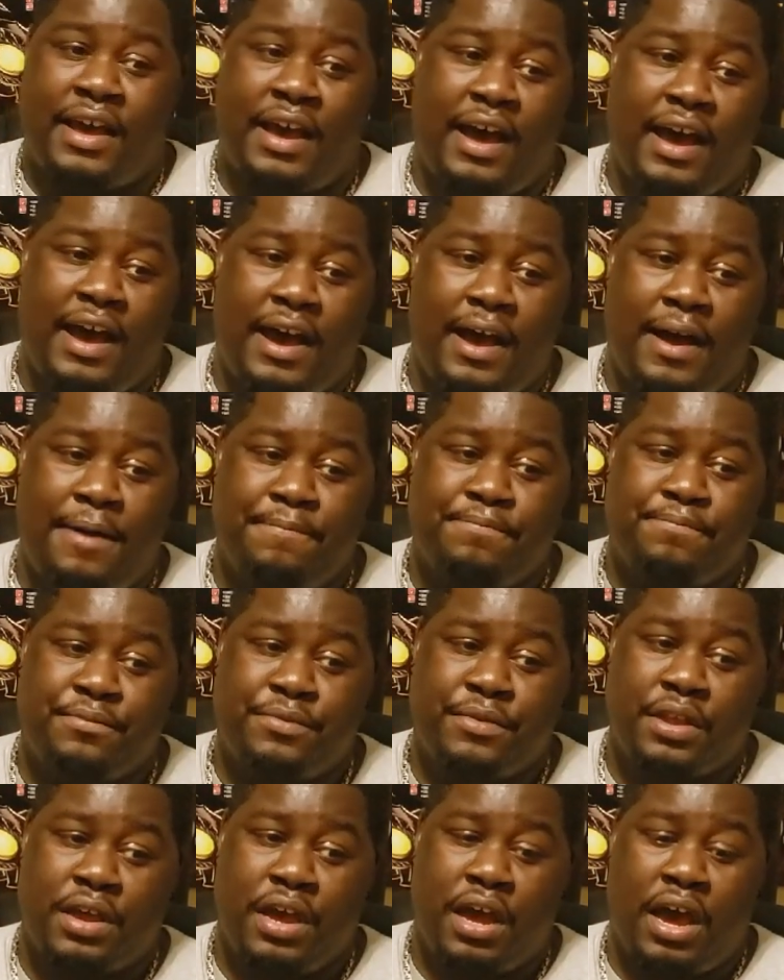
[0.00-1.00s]

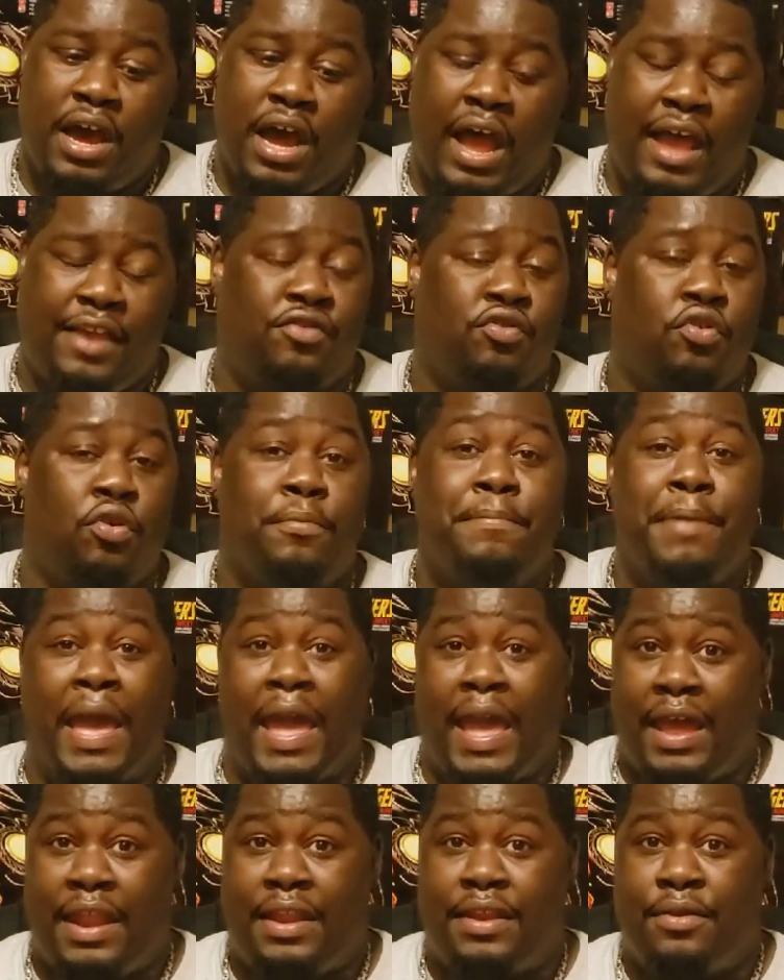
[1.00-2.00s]
high school
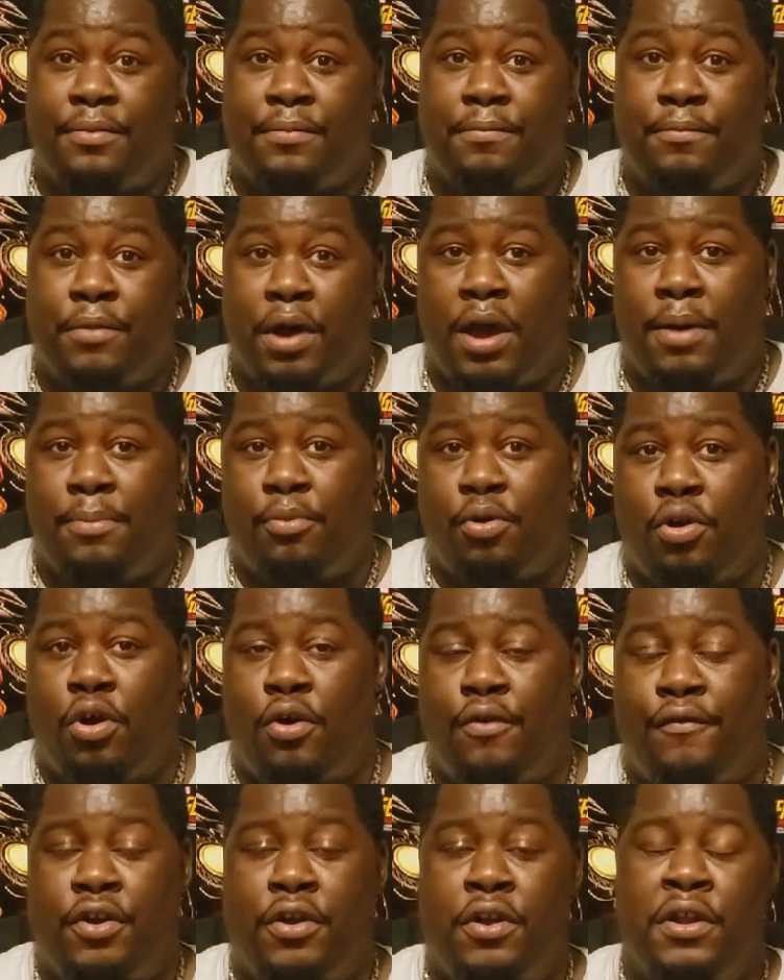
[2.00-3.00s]
band,
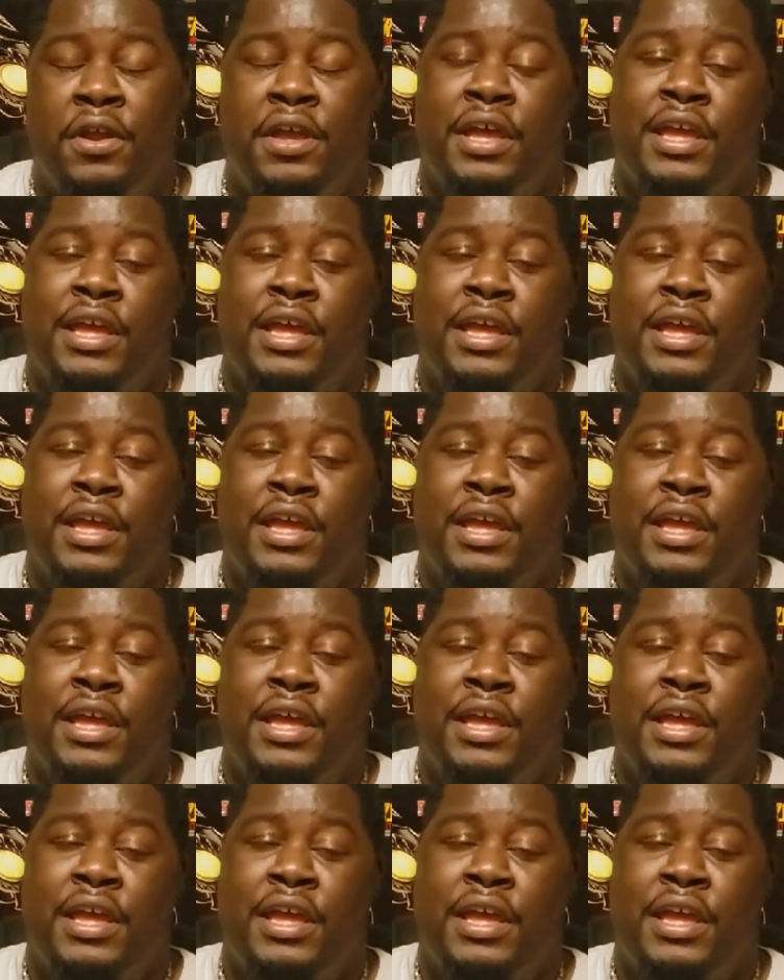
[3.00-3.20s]
moreover,